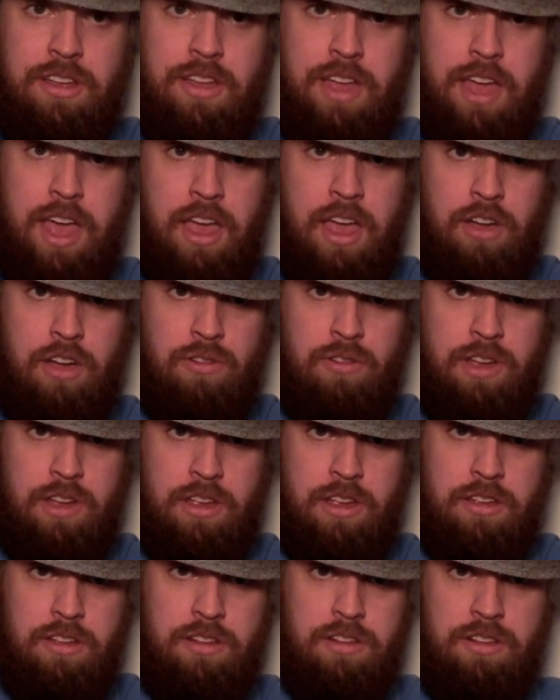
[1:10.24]
Angry.
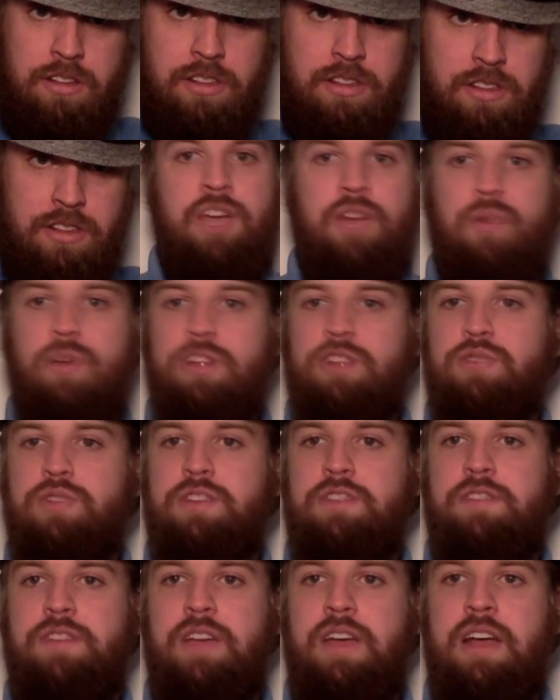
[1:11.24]
And once
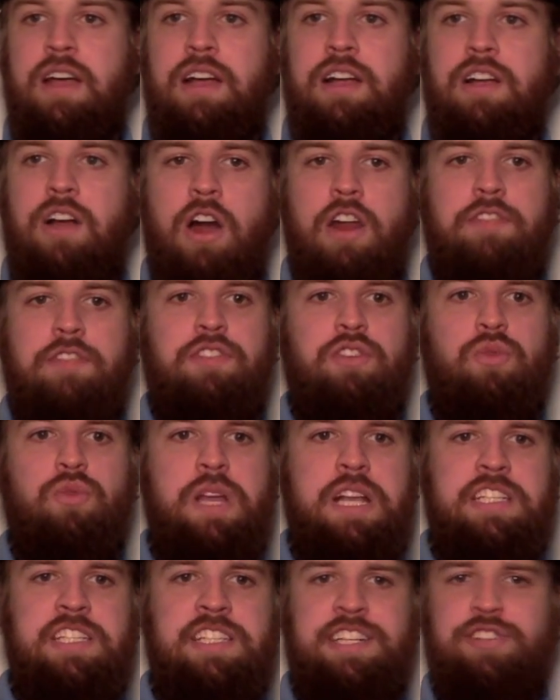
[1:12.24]
we've gone a few
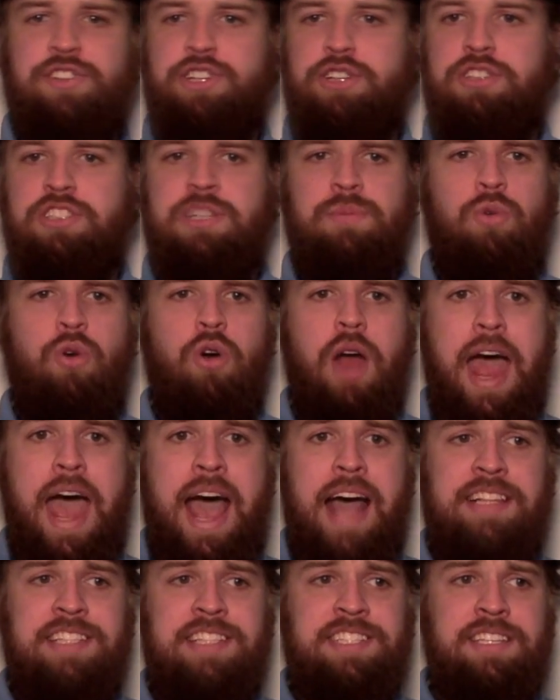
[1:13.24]
weeks and introduced some more
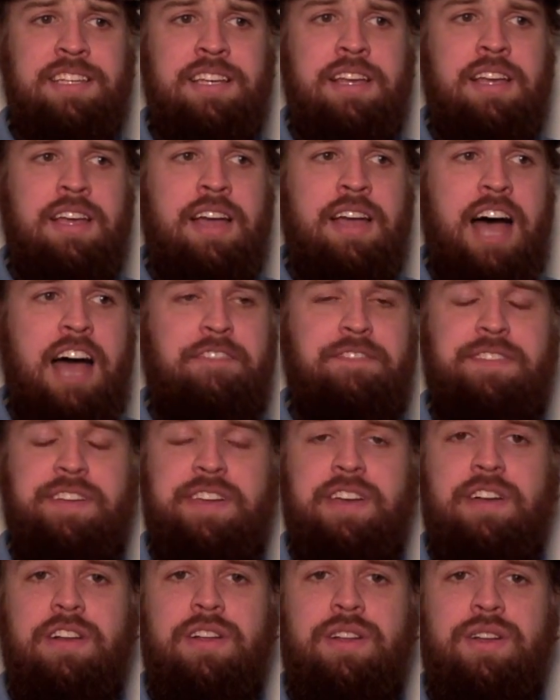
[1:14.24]
hats, I
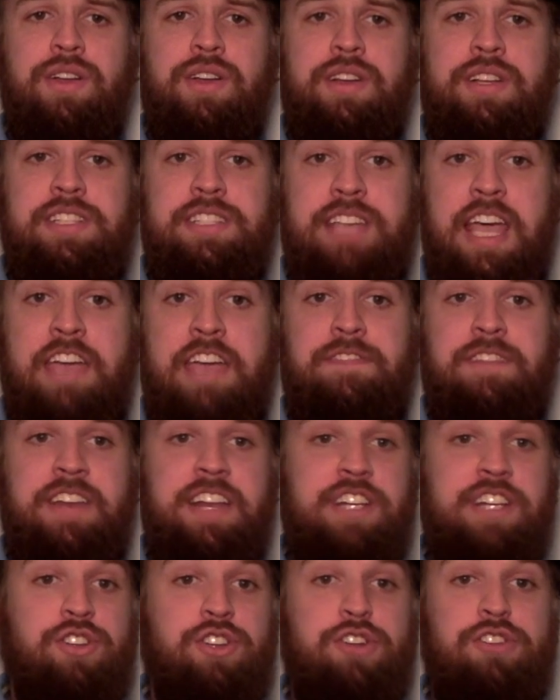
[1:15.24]
feel safe in
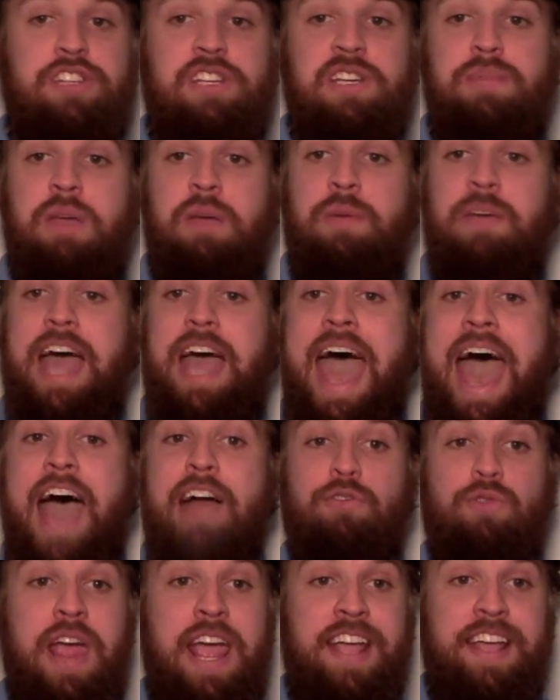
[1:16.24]
introducing maybe a hat
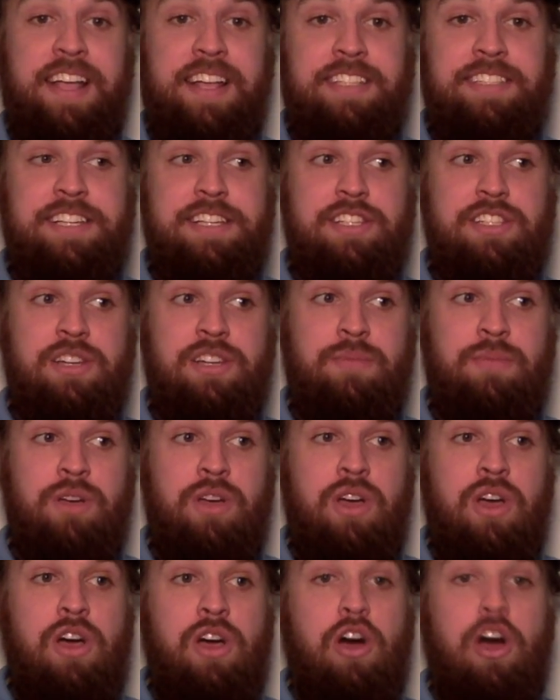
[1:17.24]
ranking system
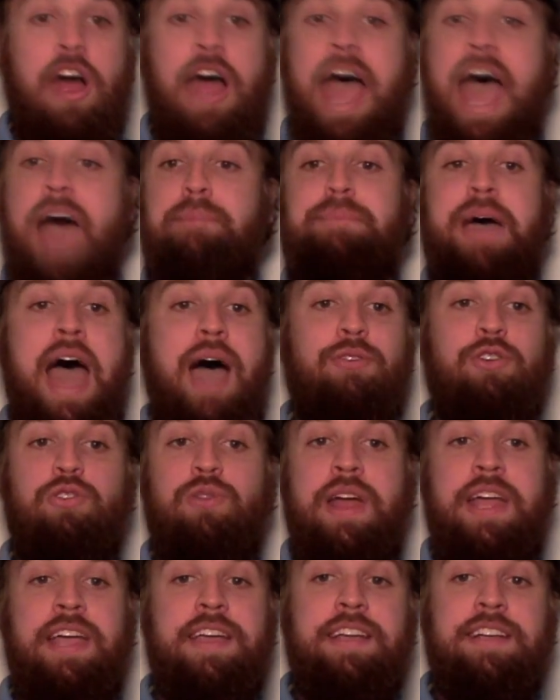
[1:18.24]
or a hat power
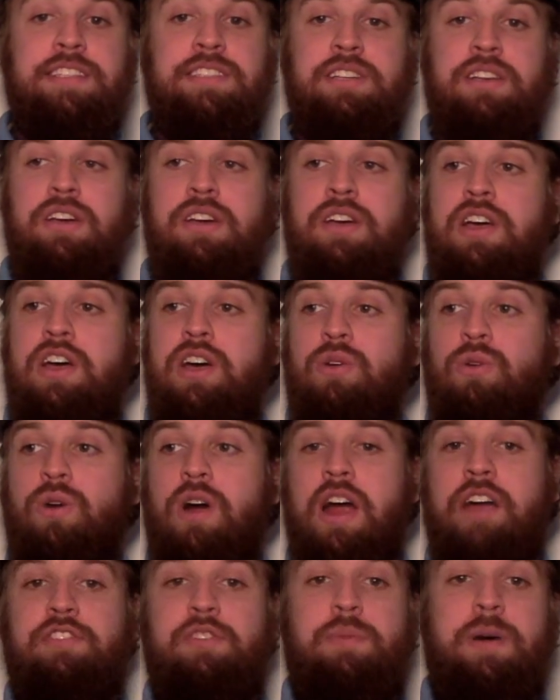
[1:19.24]
rankings
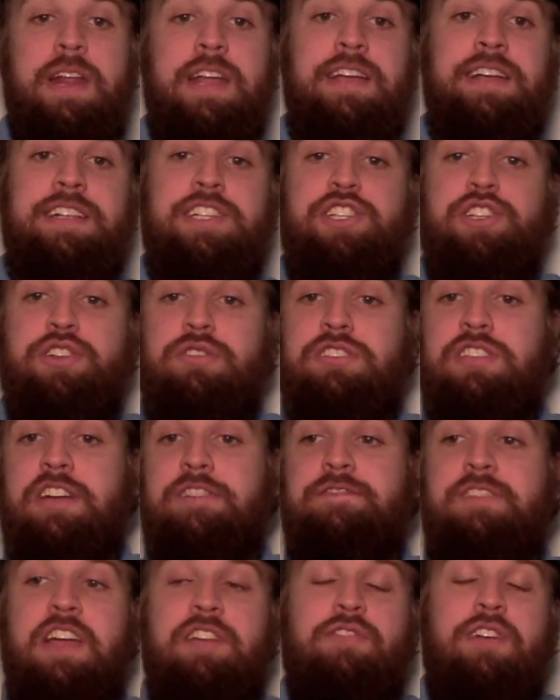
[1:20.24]
where everybody can choose their
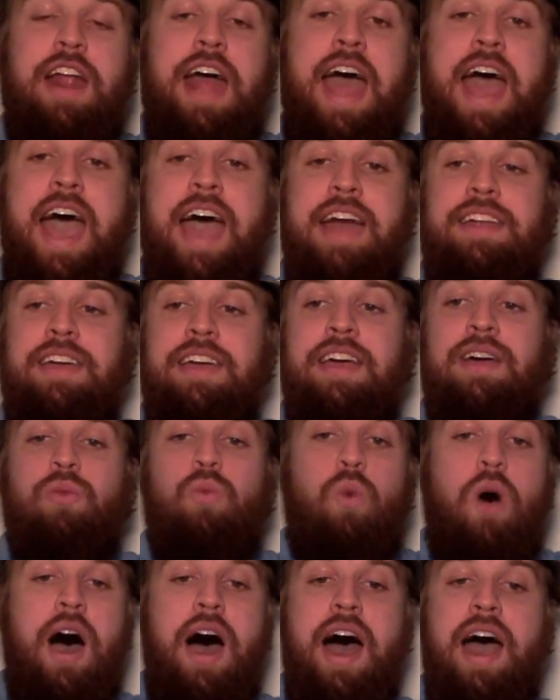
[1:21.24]
favorite hat,
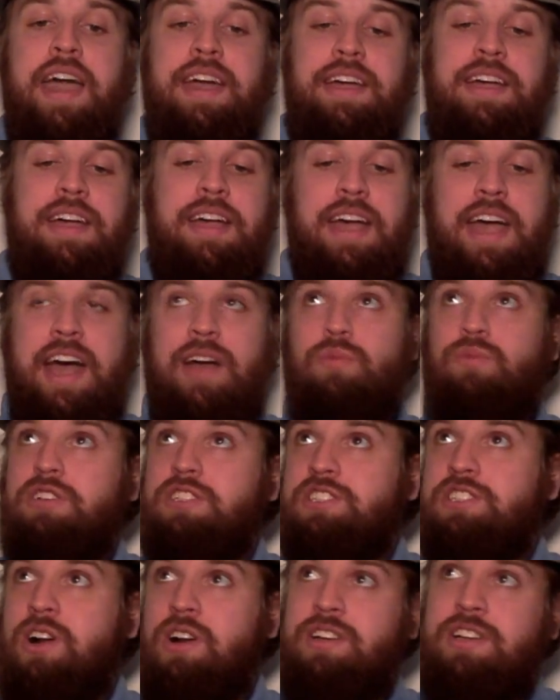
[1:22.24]
why, and we'll
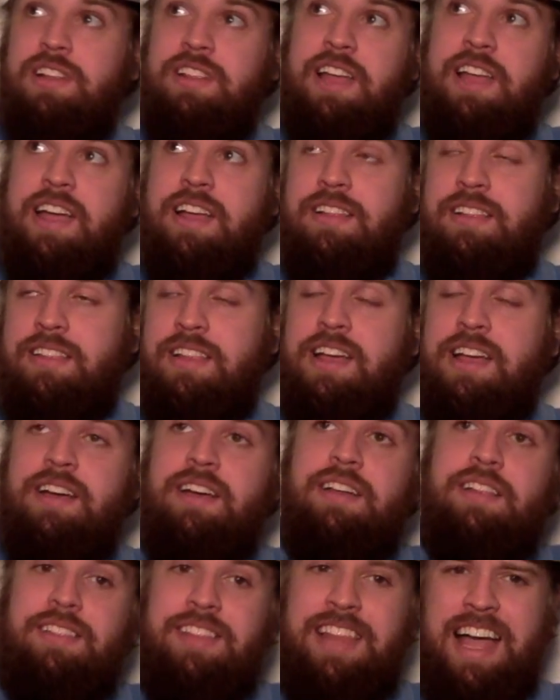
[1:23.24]
start to layer
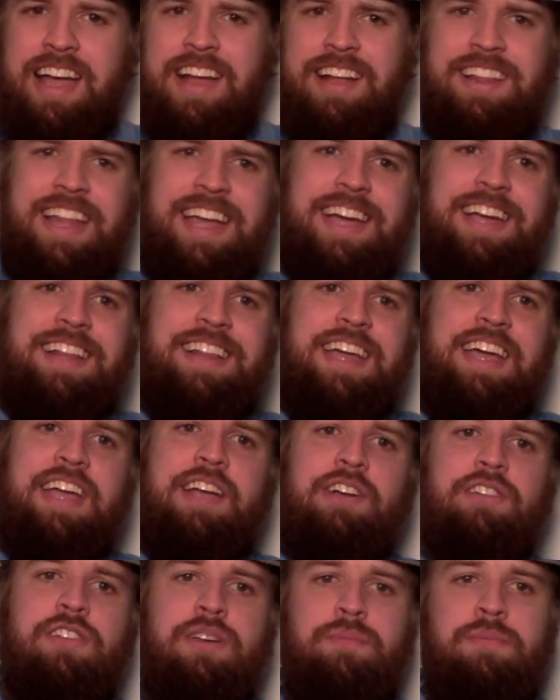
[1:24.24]

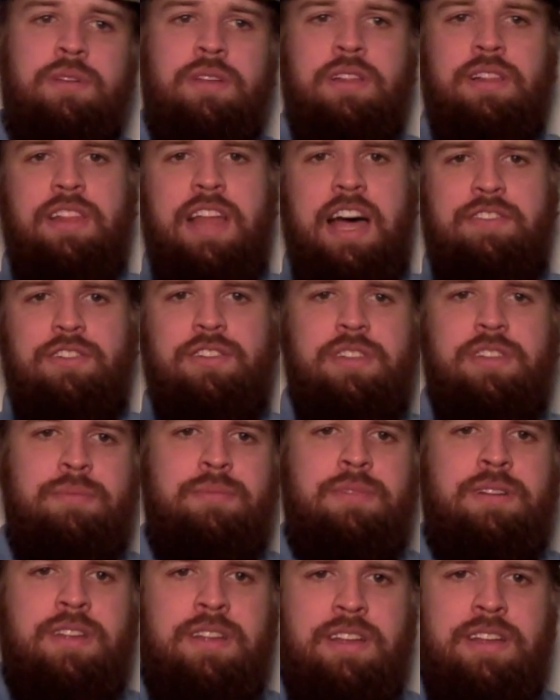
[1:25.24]
them, level
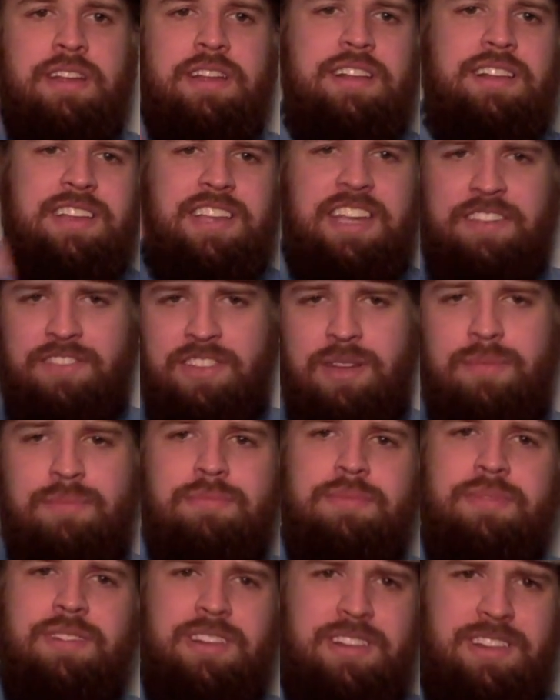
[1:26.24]
them, give
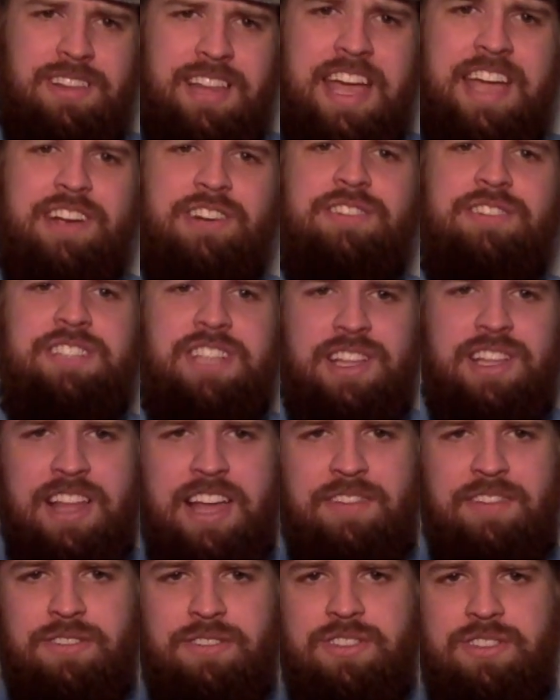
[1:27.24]
them layers and
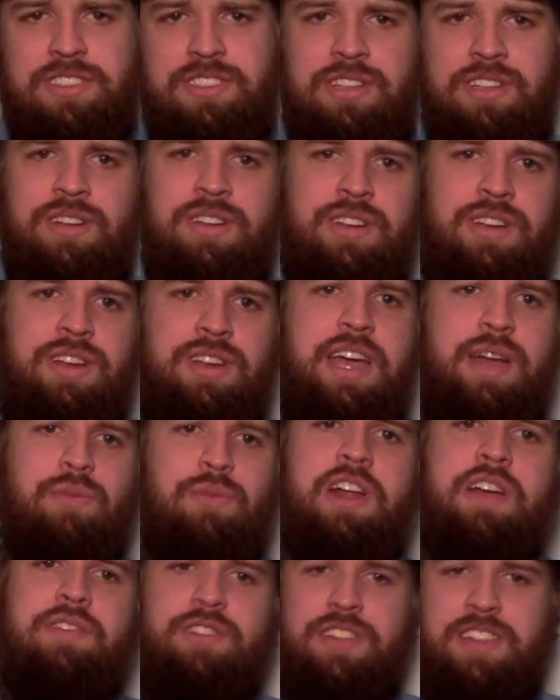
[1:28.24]
levels. And
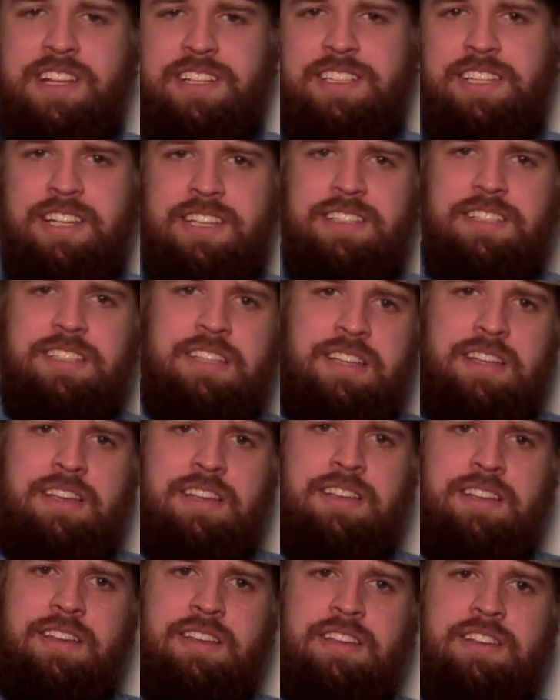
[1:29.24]
whatever this is,
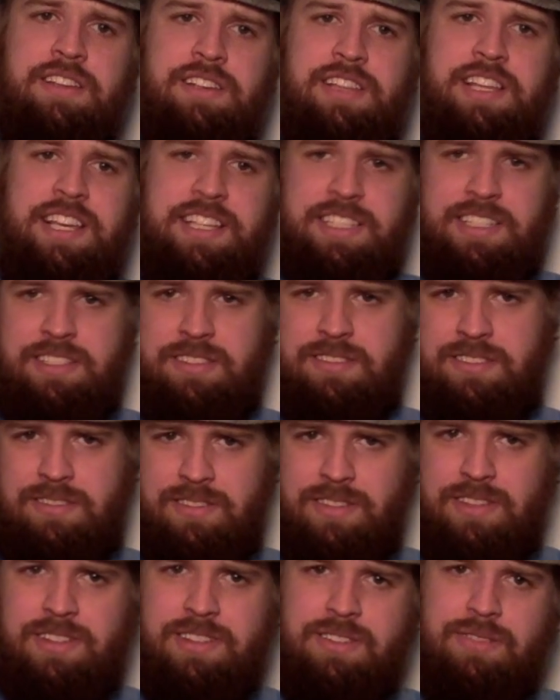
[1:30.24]

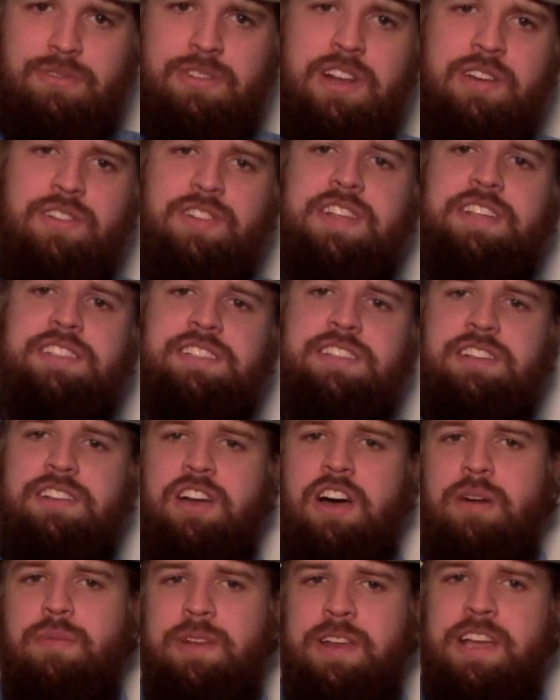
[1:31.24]
whatever this
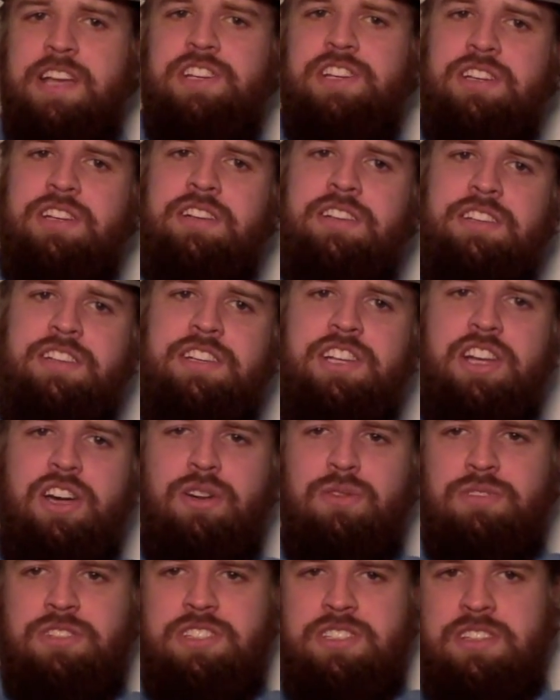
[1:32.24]
denomination
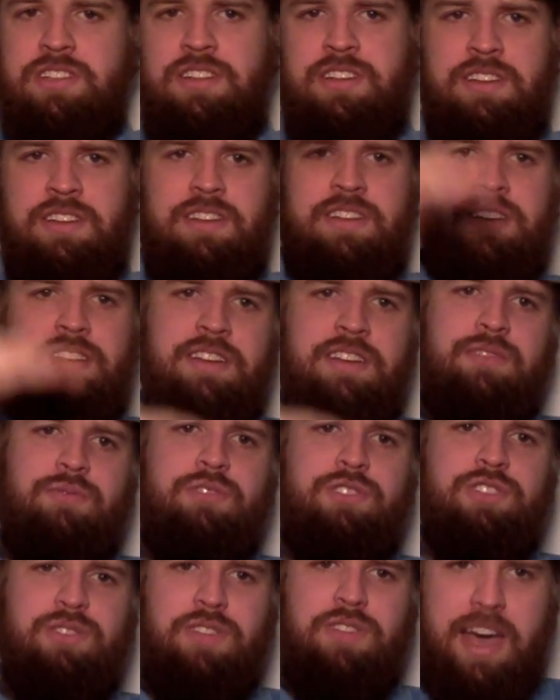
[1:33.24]
denotes,
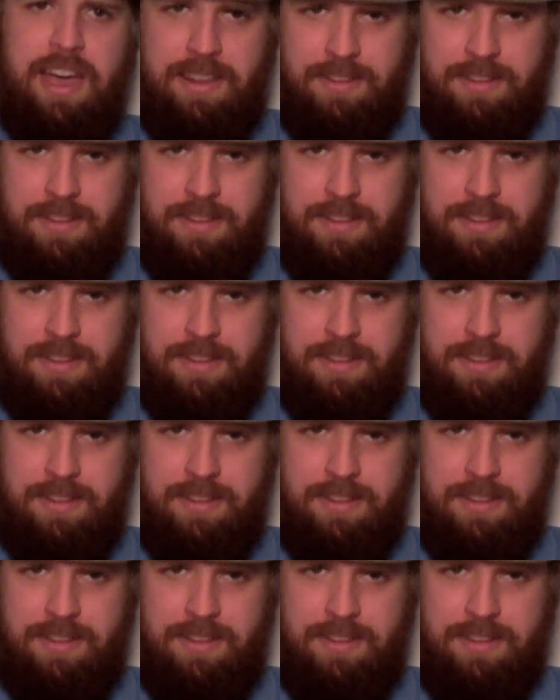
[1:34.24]
we'll do that.